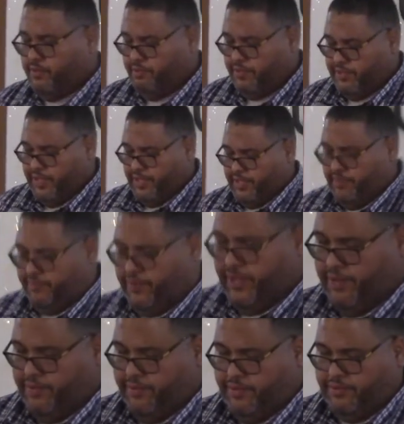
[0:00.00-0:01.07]
We thank you,
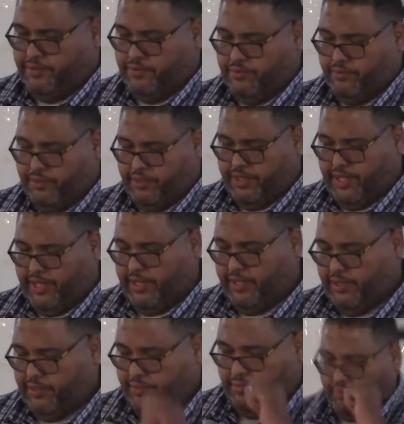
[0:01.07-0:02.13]
Father, that you
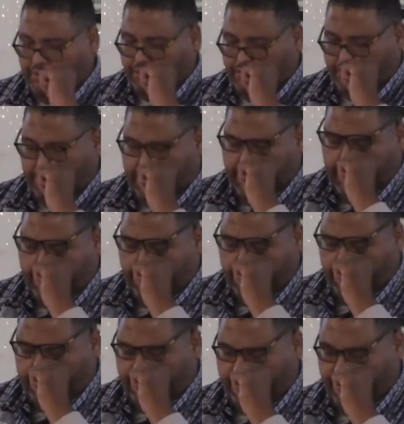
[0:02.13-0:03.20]
ordain and orchestrate every
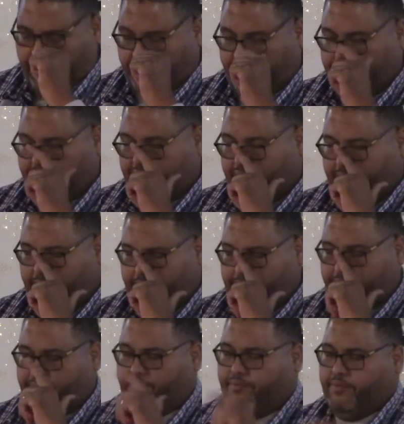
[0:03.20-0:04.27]
one of our
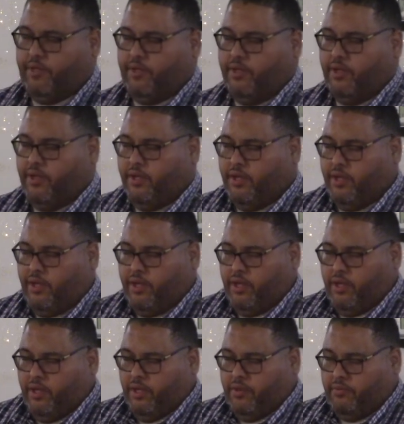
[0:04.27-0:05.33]
footsteps.
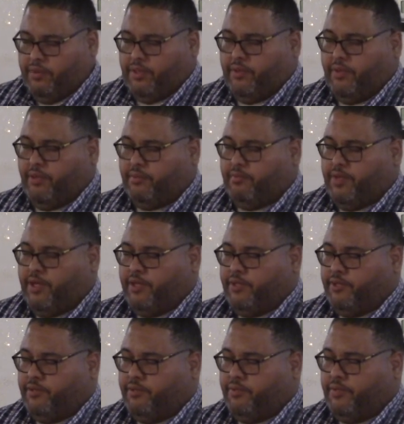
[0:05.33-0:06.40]
We call upon
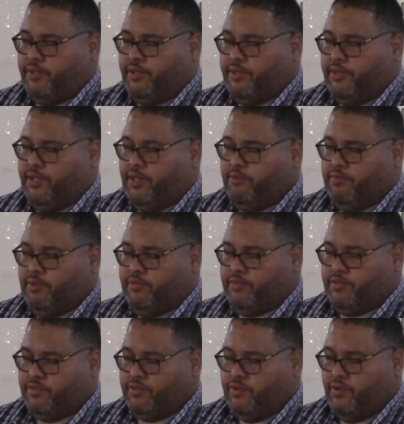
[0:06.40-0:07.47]
your anointing to come even
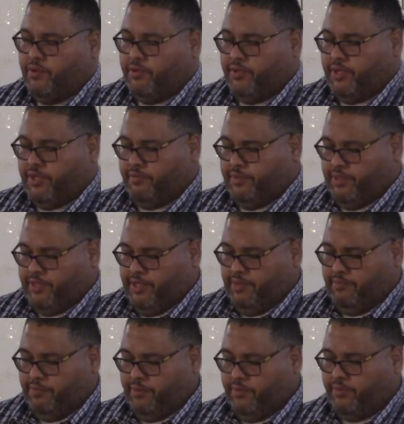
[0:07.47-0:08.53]
stronger and even
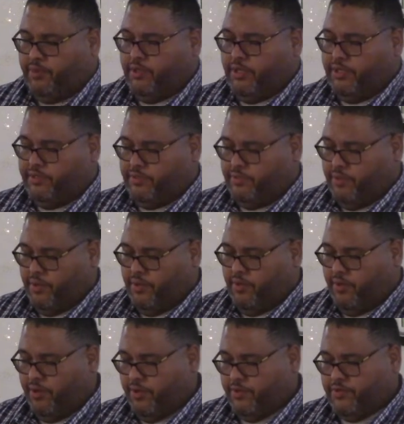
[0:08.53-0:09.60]
deeper into our
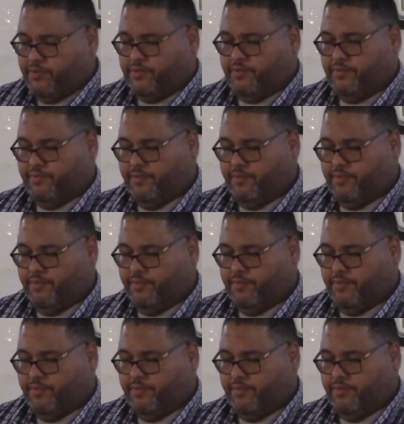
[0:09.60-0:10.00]
hearts.